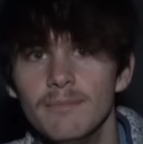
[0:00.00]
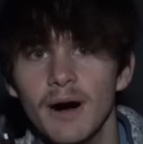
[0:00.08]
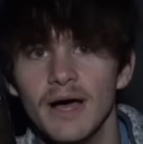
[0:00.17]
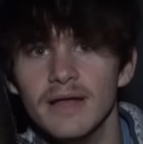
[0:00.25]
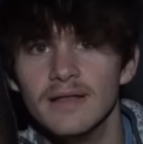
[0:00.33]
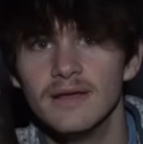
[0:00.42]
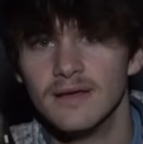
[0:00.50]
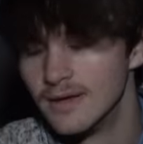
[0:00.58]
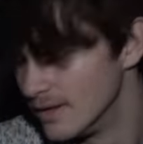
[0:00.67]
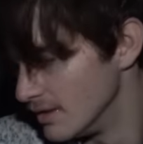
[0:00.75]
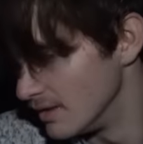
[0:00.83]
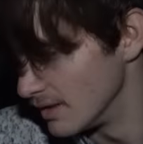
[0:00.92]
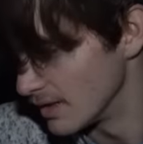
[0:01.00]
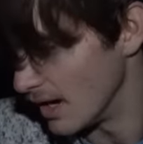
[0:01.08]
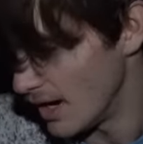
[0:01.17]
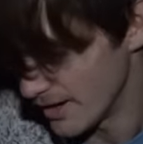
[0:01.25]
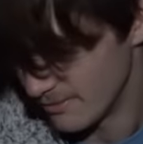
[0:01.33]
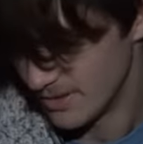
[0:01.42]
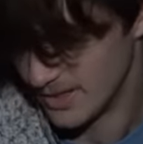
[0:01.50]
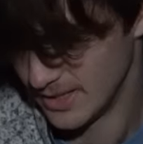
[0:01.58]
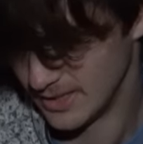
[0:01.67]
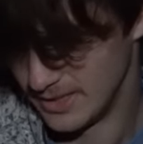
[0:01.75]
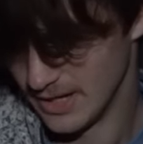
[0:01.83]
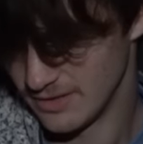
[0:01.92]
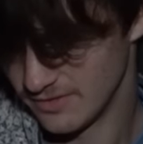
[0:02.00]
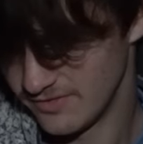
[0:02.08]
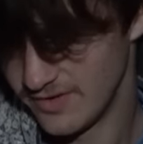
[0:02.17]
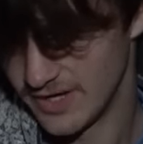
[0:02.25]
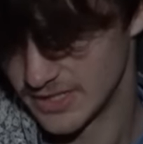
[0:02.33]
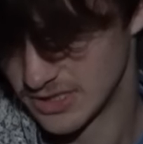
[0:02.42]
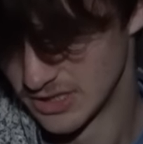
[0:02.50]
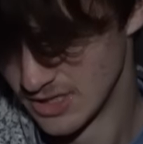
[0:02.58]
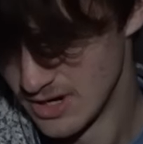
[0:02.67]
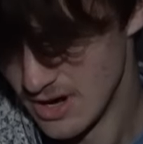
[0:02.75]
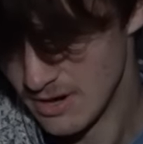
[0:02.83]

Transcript: but caught him. Another fish.